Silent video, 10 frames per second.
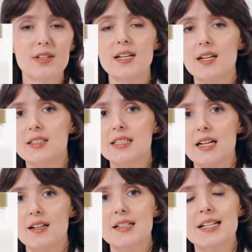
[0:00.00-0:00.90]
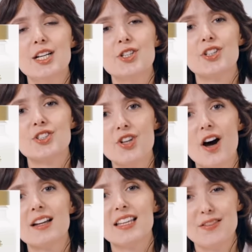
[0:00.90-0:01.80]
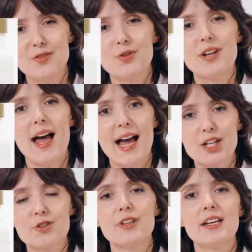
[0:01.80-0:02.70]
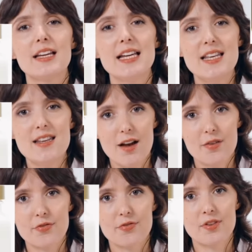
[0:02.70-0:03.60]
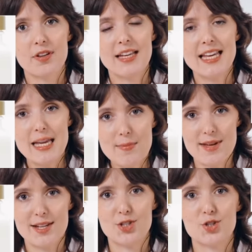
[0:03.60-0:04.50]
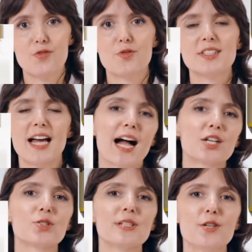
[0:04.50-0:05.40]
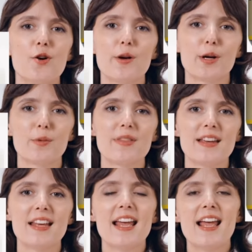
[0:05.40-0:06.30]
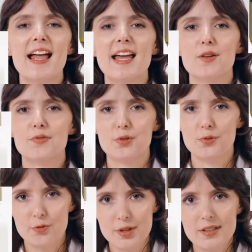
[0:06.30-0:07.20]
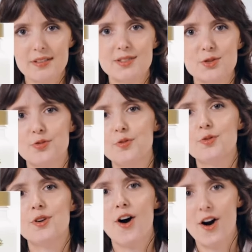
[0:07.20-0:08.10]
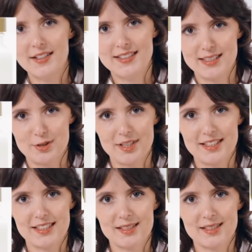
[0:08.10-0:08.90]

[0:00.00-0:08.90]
and LDL does not give you an accurate enough image of what's actually going on within and of your real, true heart disease risk.